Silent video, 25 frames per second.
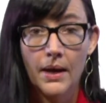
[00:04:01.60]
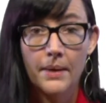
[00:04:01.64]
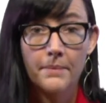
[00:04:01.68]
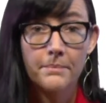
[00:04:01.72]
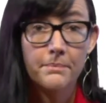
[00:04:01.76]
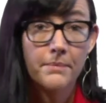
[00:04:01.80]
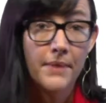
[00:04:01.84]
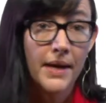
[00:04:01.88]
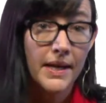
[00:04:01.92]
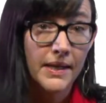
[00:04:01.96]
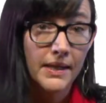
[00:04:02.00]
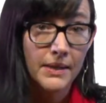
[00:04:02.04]

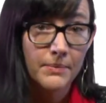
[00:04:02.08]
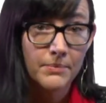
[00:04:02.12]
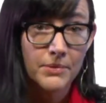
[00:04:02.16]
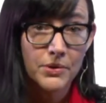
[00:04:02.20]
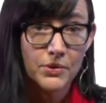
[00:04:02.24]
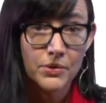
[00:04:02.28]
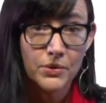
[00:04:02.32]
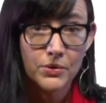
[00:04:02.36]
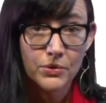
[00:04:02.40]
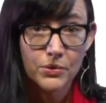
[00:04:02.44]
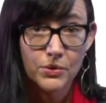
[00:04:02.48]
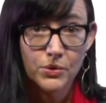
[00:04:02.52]
Many
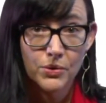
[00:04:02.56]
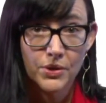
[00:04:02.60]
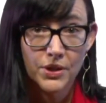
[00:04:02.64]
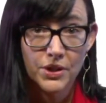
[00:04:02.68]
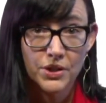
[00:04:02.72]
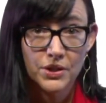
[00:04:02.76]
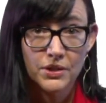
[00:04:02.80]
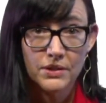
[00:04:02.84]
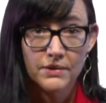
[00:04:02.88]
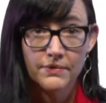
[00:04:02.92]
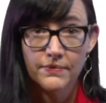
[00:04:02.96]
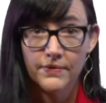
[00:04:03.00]
musical
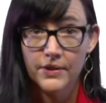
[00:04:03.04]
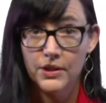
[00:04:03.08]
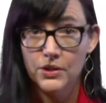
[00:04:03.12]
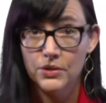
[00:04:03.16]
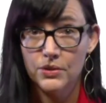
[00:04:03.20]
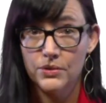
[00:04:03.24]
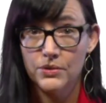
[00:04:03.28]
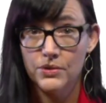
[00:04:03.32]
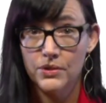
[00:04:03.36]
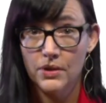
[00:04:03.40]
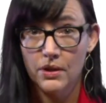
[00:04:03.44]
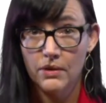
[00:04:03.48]
traditions
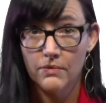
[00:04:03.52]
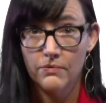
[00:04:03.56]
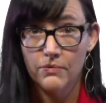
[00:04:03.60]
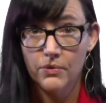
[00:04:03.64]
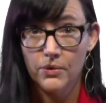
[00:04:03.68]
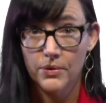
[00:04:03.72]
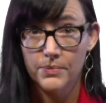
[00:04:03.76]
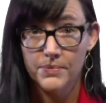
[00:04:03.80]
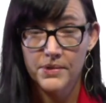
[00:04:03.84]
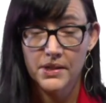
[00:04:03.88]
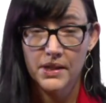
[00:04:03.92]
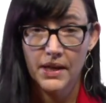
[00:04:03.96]
feature song
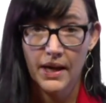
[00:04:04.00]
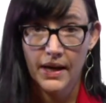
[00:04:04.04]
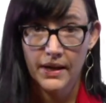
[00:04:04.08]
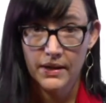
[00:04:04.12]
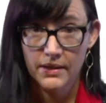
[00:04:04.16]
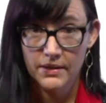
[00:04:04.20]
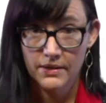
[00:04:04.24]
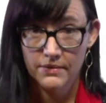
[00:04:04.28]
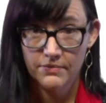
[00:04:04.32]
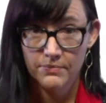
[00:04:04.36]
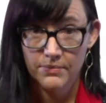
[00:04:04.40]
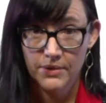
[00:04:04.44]
forms in
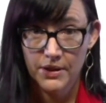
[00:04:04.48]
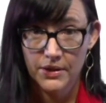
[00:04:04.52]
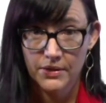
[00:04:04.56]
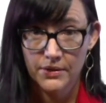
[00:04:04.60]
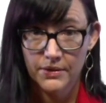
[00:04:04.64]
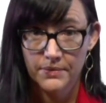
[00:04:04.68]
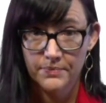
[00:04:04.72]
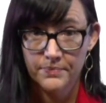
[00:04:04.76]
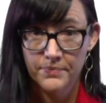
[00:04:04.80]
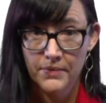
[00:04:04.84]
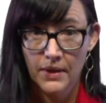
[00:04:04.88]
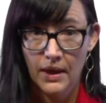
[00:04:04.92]
additive
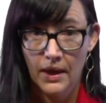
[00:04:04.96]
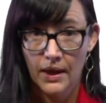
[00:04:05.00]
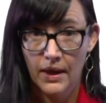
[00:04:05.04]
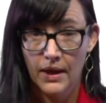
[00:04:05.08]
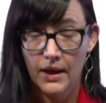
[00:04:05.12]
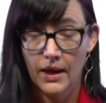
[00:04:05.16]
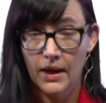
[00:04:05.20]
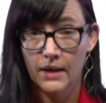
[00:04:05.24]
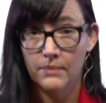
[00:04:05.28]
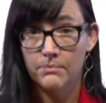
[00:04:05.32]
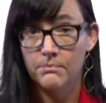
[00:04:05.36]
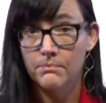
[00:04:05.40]
meter,
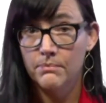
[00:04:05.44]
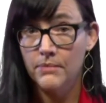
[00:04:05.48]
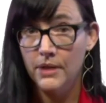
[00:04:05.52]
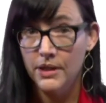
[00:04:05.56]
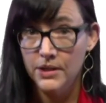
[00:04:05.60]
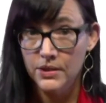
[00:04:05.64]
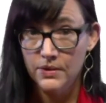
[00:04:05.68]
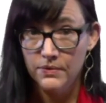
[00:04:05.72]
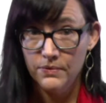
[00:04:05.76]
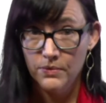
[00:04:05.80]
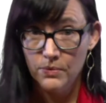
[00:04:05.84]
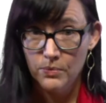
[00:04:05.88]
and
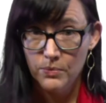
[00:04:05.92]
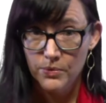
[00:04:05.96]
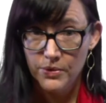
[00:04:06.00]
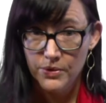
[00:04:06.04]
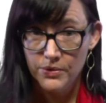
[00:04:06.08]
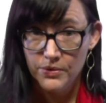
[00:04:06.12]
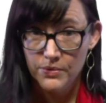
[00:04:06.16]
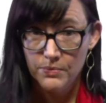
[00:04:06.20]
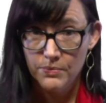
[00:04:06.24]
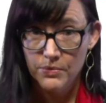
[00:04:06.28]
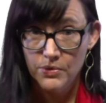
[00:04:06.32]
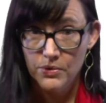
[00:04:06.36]
much of the
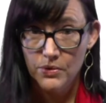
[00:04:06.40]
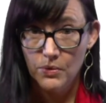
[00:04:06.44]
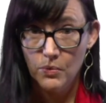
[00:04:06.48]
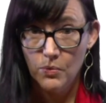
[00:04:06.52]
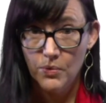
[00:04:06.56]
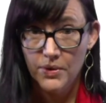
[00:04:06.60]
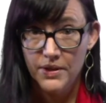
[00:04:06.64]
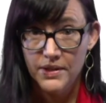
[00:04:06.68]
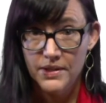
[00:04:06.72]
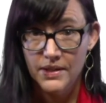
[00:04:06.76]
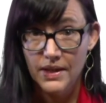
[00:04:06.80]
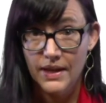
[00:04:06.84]
world's music
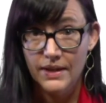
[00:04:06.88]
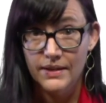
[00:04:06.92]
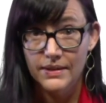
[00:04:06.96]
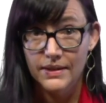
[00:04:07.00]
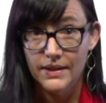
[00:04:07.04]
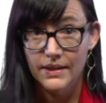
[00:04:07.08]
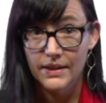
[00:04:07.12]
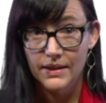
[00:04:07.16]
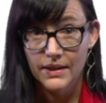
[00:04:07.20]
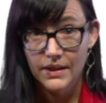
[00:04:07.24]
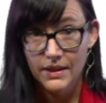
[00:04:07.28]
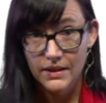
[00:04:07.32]
was and
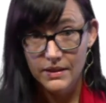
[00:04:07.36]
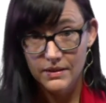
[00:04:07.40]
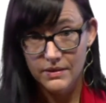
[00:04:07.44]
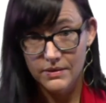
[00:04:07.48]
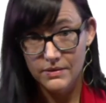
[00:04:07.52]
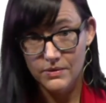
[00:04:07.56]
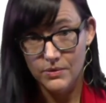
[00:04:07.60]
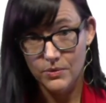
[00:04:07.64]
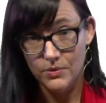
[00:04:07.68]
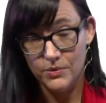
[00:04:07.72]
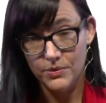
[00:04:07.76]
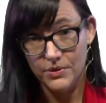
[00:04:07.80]

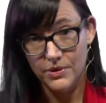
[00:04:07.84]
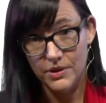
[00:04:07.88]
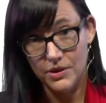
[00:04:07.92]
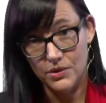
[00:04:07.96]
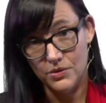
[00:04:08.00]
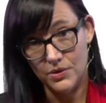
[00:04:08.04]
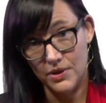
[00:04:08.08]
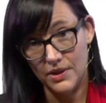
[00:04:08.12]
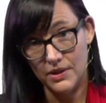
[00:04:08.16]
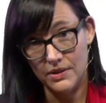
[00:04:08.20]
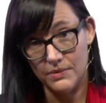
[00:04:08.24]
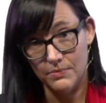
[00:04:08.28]
is orally
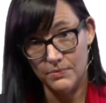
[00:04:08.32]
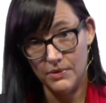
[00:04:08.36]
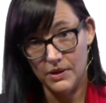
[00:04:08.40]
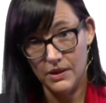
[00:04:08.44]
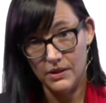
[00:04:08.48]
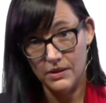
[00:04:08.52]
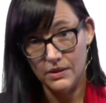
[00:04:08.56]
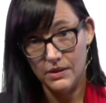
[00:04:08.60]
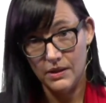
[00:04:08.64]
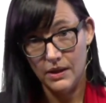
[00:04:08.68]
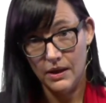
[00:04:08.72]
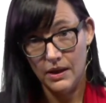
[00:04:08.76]

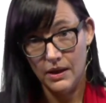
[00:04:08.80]
transmitted,